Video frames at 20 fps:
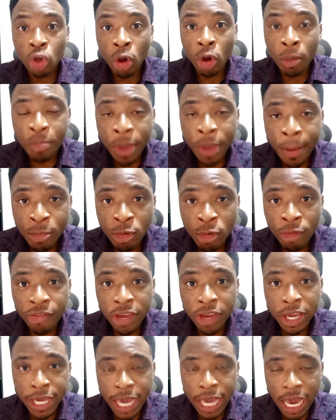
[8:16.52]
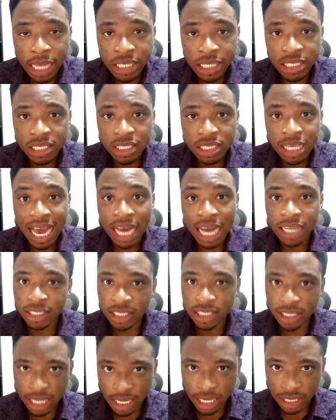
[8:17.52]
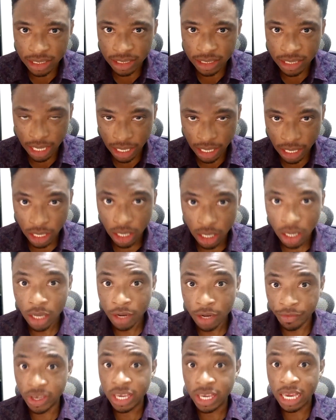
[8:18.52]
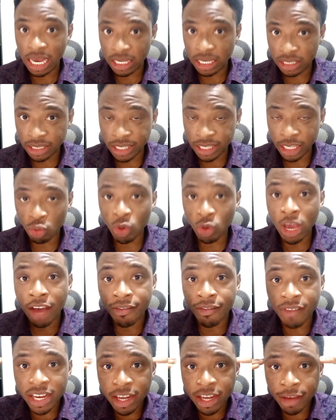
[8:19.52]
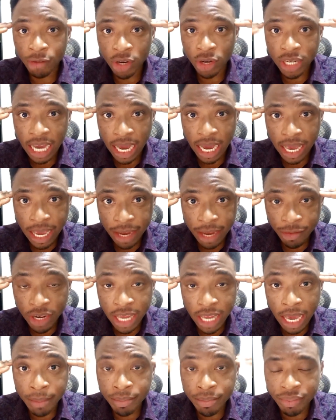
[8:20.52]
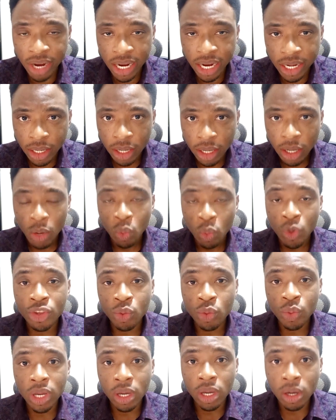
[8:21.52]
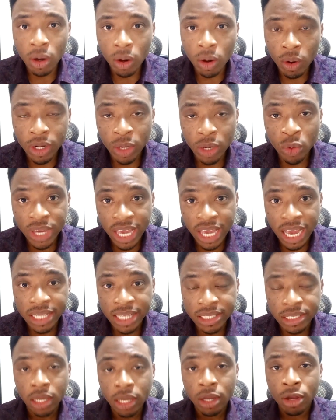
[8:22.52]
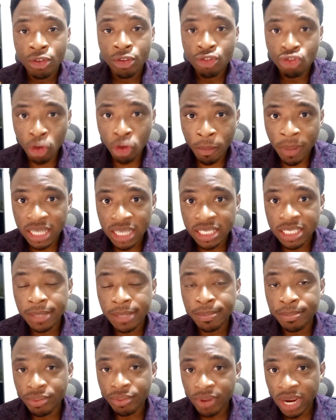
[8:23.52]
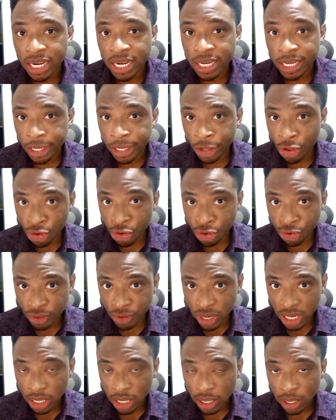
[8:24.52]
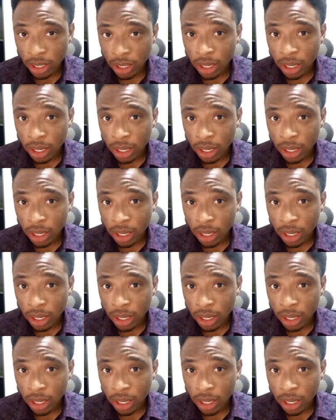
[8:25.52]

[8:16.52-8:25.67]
Some people feel get accidents, If you get accidents, will affect them for their head, for their brain. What do they call? They will get traumatic brain injury,